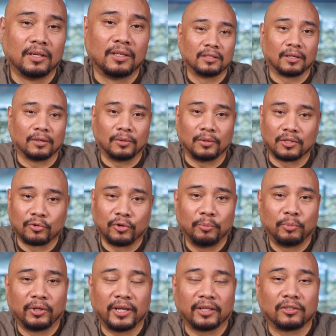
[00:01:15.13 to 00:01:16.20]
So the screen
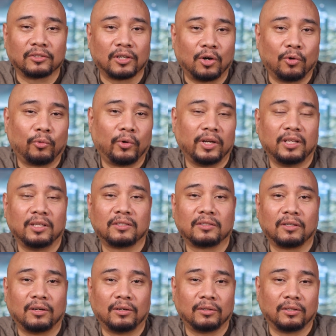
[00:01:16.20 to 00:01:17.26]
protector is already
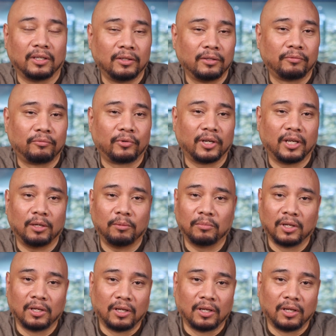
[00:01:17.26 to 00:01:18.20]
installed in the frame.